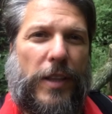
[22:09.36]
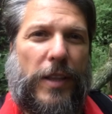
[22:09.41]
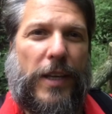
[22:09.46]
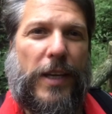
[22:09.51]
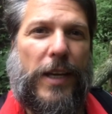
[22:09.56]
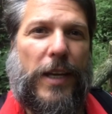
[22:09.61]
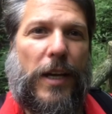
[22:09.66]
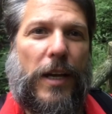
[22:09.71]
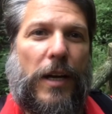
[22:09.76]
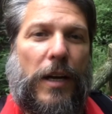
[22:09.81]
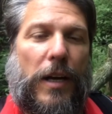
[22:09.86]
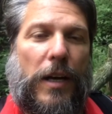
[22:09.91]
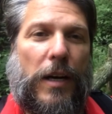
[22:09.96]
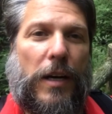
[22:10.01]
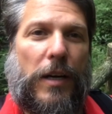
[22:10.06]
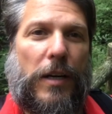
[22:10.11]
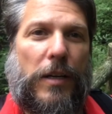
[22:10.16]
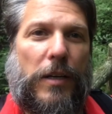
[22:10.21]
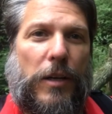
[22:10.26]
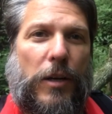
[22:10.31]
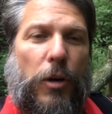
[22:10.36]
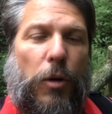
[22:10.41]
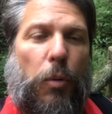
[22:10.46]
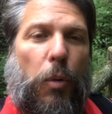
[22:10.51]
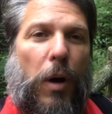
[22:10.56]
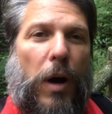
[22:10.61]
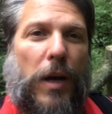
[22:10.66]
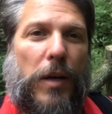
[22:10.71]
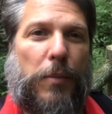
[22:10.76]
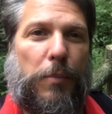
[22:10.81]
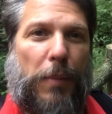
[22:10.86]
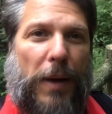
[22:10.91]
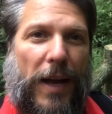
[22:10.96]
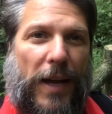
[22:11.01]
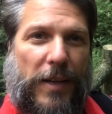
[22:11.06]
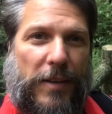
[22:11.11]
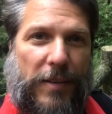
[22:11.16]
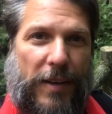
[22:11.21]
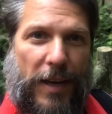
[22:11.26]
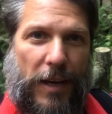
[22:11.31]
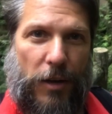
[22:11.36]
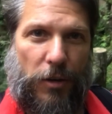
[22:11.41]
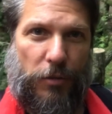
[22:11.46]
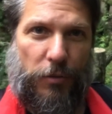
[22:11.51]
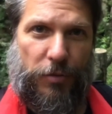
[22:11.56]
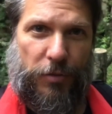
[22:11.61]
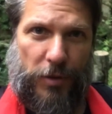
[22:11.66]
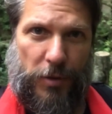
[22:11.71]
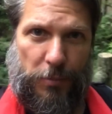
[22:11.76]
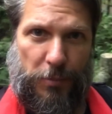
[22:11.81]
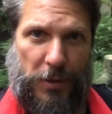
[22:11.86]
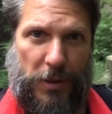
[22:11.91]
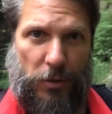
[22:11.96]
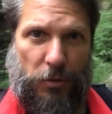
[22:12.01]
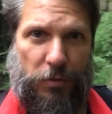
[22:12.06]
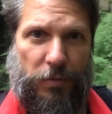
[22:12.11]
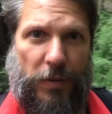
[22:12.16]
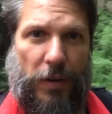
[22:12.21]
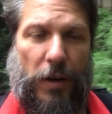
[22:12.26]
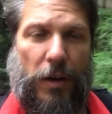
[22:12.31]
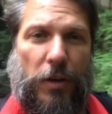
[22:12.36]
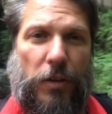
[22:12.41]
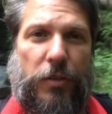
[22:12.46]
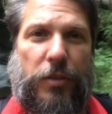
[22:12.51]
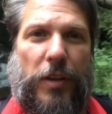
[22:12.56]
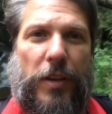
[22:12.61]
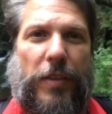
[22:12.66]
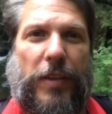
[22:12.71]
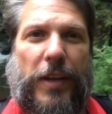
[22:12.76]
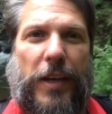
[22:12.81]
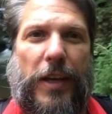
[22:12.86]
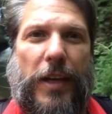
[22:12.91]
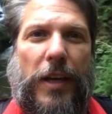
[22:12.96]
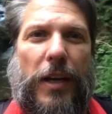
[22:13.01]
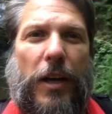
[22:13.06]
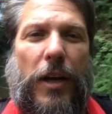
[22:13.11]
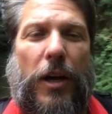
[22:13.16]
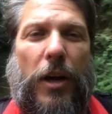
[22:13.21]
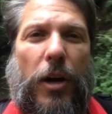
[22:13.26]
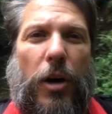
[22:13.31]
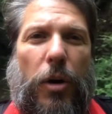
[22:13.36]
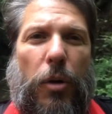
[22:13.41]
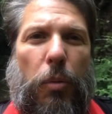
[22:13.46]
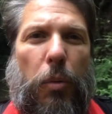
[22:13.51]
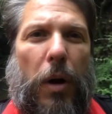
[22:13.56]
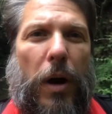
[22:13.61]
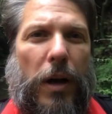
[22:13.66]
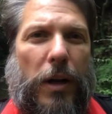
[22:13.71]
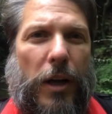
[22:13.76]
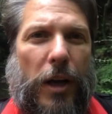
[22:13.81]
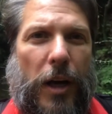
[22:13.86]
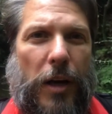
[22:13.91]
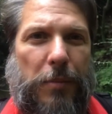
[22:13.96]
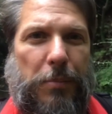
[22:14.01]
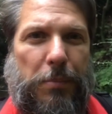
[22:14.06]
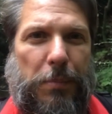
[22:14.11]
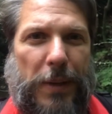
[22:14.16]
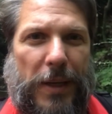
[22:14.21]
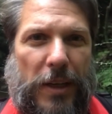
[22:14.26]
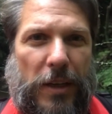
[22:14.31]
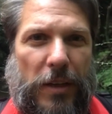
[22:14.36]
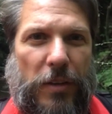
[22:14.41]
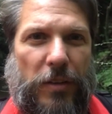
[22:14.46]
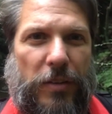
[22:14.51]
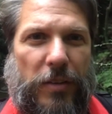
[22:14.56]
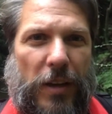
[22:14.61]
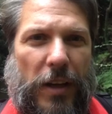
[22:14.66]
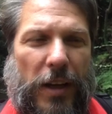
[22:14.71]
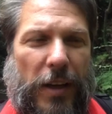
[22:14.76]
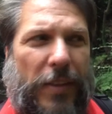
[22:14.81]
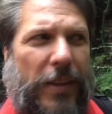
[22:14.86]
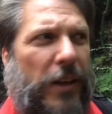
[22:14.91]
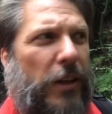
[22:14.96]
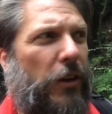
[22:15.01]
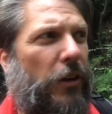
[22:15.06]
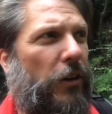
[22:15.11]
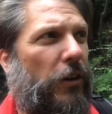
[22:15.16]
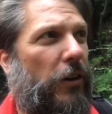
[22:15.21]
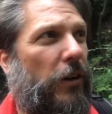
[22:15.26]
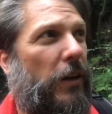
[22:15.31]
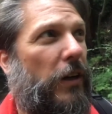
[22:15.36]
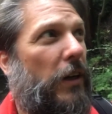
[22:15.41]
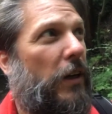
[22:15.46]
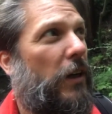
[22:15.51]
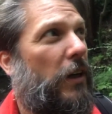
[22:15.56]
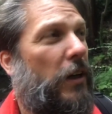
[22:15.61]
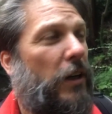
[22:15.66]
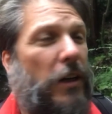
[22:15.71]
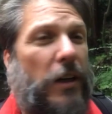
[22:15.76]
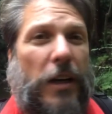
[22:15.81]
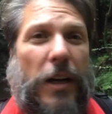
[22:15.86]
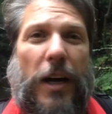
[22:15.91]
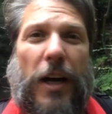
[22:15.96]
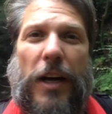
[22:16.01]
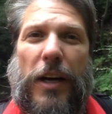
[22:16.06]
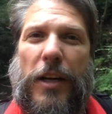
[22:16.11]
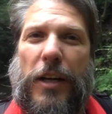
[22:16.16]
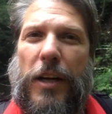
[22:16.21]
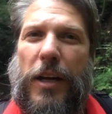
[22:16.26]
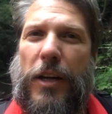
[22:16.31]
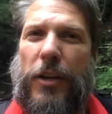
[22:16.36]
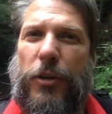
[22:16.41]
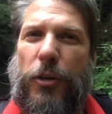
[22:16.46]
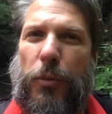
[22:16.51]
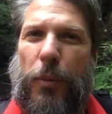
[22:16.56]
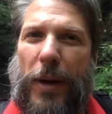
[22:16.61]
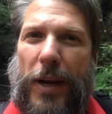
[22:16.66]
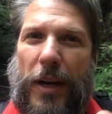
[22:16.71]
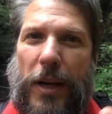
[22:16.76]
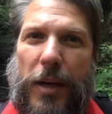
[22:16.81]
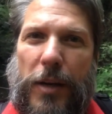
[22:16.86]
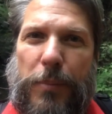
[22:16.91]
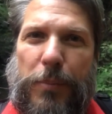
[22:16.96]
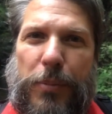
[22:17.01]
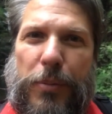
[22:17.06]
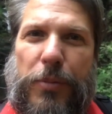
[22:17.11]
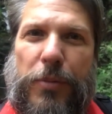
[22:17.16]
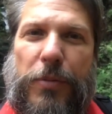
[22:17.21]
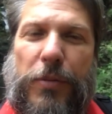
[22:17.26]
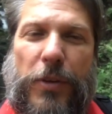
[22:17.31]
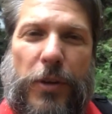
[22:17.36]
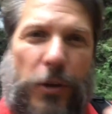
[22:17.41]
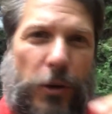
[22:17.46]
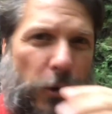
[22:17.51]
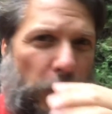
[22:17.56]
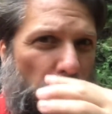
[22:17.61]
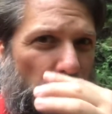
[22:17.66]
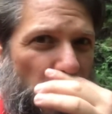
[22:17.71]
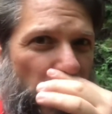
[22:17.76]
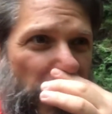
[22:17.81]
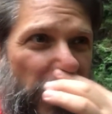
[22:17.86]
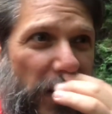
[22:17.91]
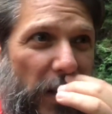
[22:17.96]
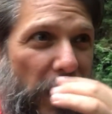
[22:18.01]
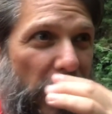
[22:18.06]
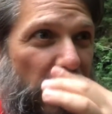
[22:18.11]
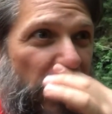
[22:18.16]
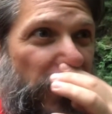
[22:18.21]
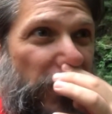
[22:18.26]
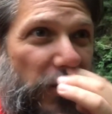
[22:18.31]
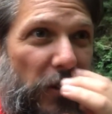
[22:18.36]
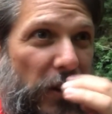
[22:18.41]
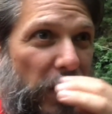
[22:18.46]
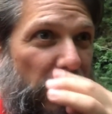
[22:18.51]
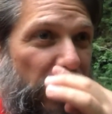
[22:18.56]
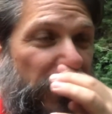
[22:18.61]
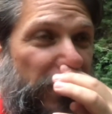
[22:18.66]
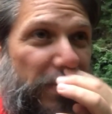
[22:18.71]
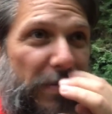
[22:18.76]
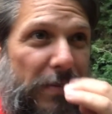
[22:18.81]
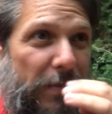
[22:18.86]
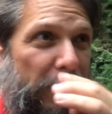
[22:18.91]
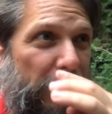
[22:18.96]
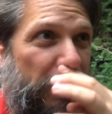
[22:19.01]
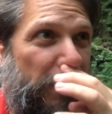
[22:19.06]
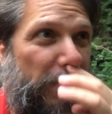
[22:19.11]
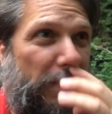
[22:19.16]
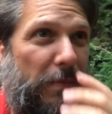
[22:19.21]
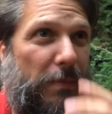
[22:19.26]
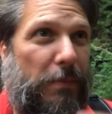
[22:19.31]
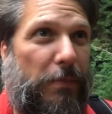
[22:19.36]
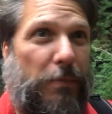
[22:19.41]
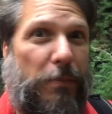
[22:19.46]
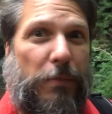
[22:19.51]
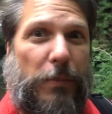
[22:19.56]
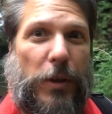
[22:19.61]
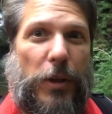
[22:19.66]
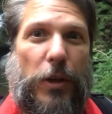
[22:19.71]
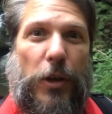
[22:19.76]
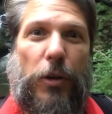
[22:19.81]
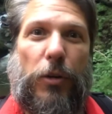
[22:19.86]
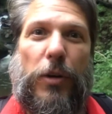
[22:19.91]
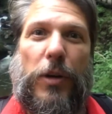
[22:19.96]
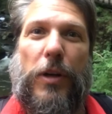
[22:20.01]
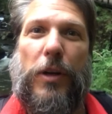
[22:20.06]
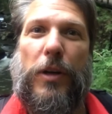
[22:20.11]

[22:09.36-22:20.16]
the uh, walk back down from Mino Falls than the walk up because I think you're uh, on your way up, you're uh, sort of, you know,